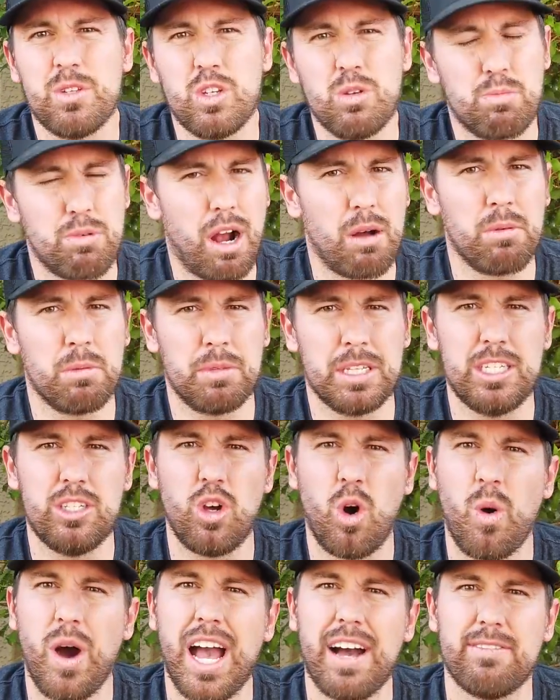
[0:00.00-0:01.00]
you probably
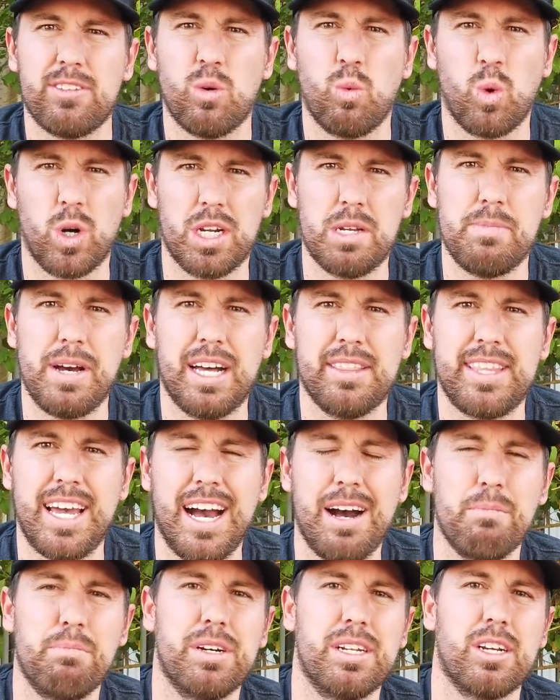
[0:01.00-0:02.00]
don't have to worry about
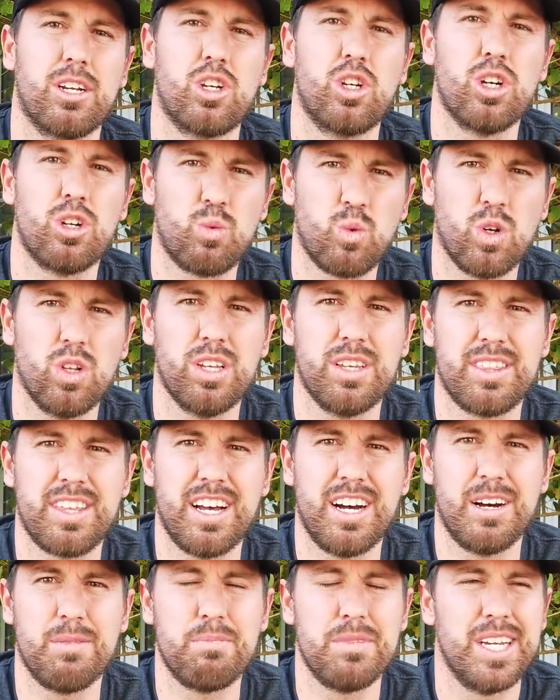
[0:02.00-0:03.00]
that, but a good rule of
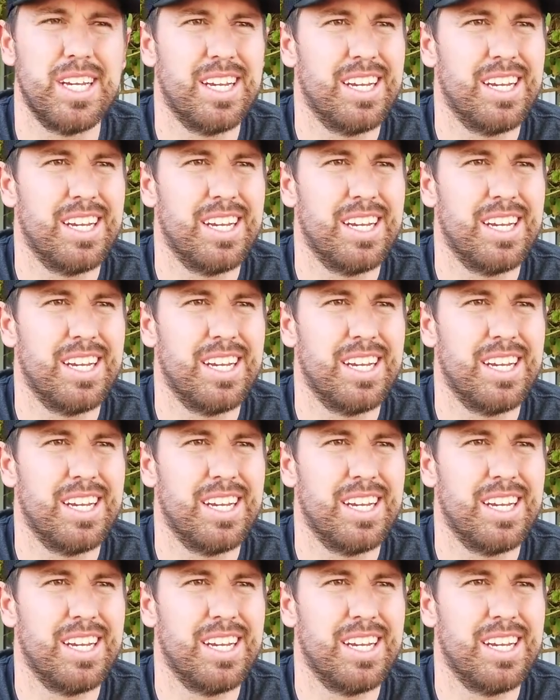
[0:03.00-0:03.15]
thumb